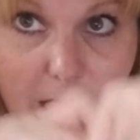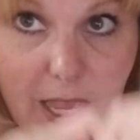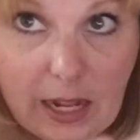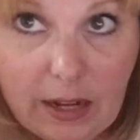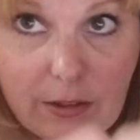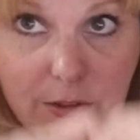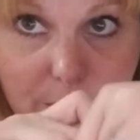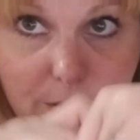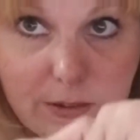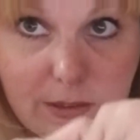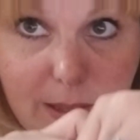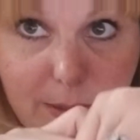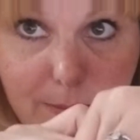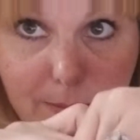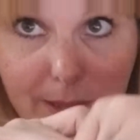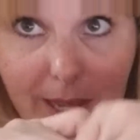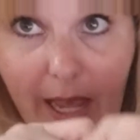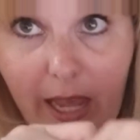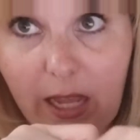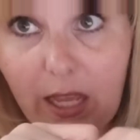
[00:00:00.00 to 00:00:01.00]
And as soon as I'm
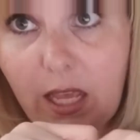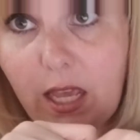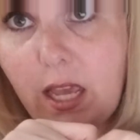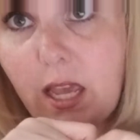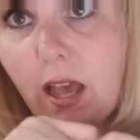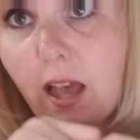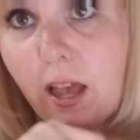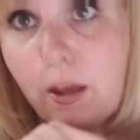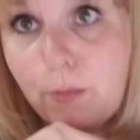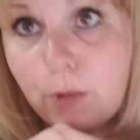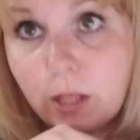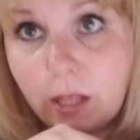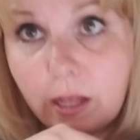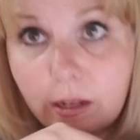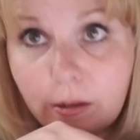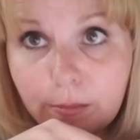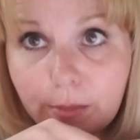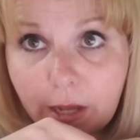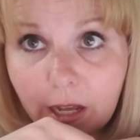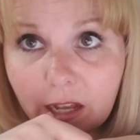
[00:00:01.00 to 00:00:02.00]
back, I will
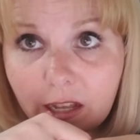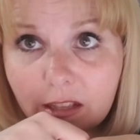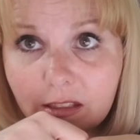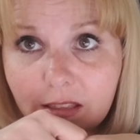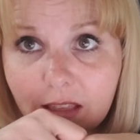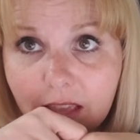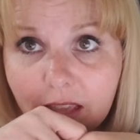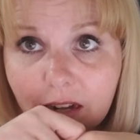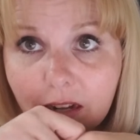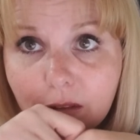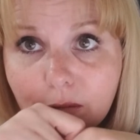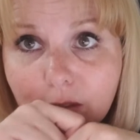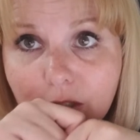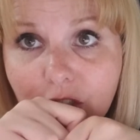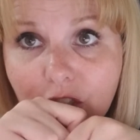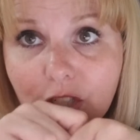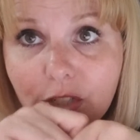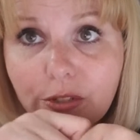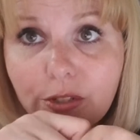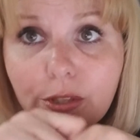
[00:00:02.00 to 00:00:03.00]
unpause and I will
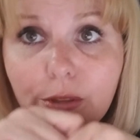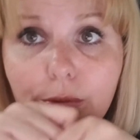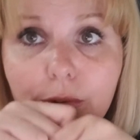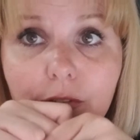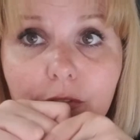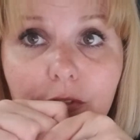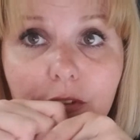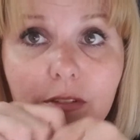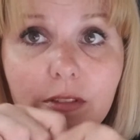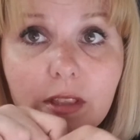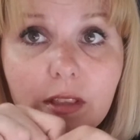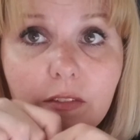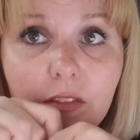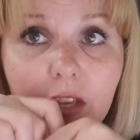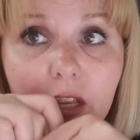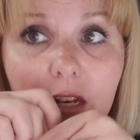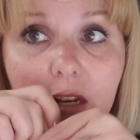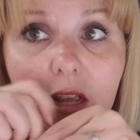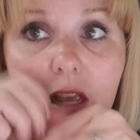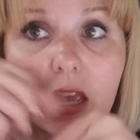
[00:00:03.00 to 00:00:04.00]
show you the results of
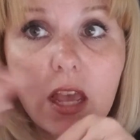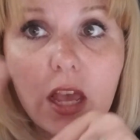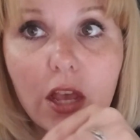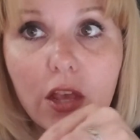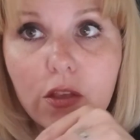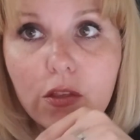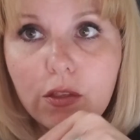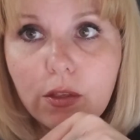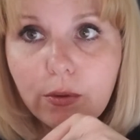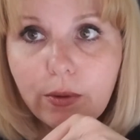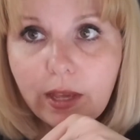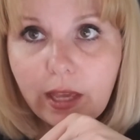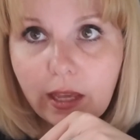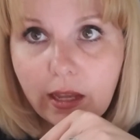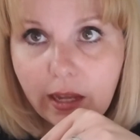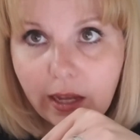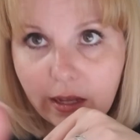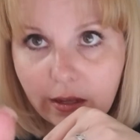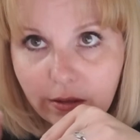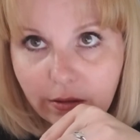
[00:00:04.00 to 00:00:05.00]
it. So
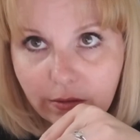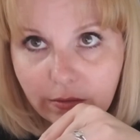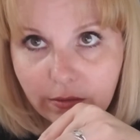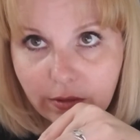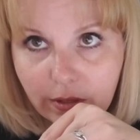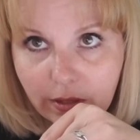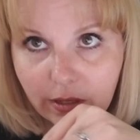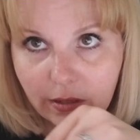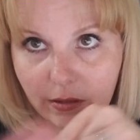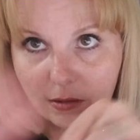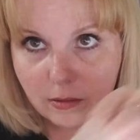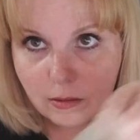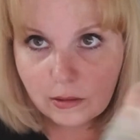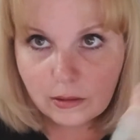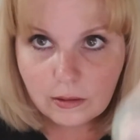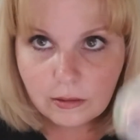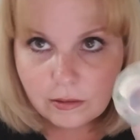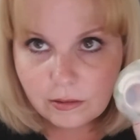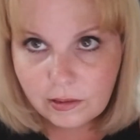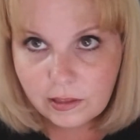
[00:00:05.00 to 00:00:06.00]
hang out,
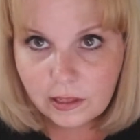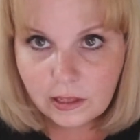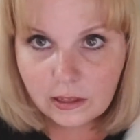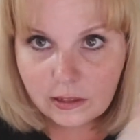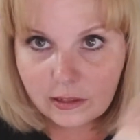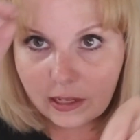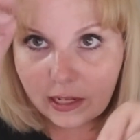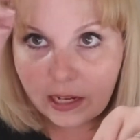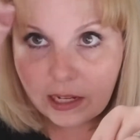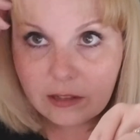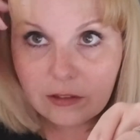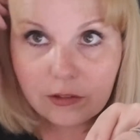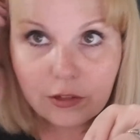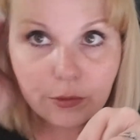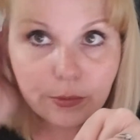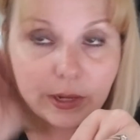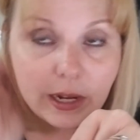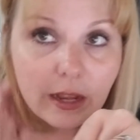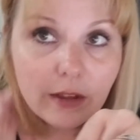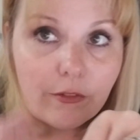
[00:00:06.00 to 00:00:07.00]
sing, dance,
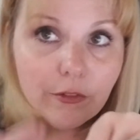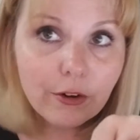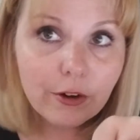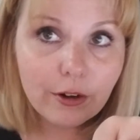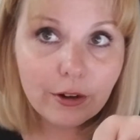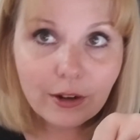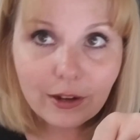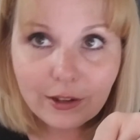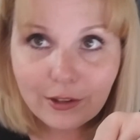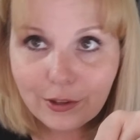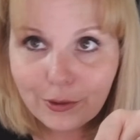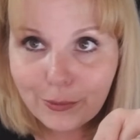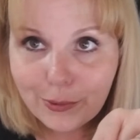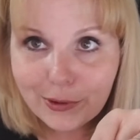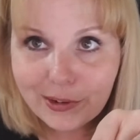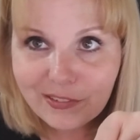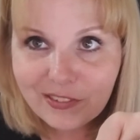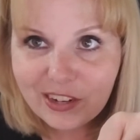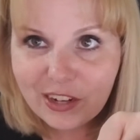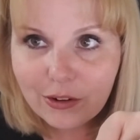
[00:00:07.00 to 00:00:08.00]
do whatever. Uh, you
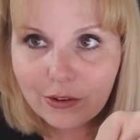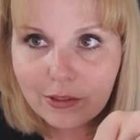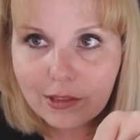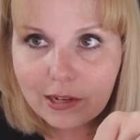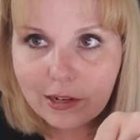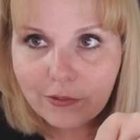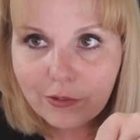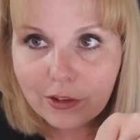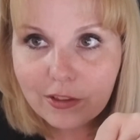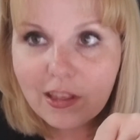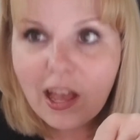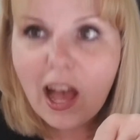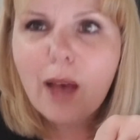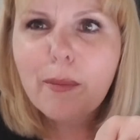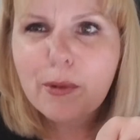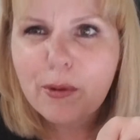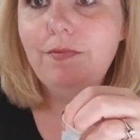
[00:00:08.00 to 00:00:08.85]
won't even notice the difference. I'll be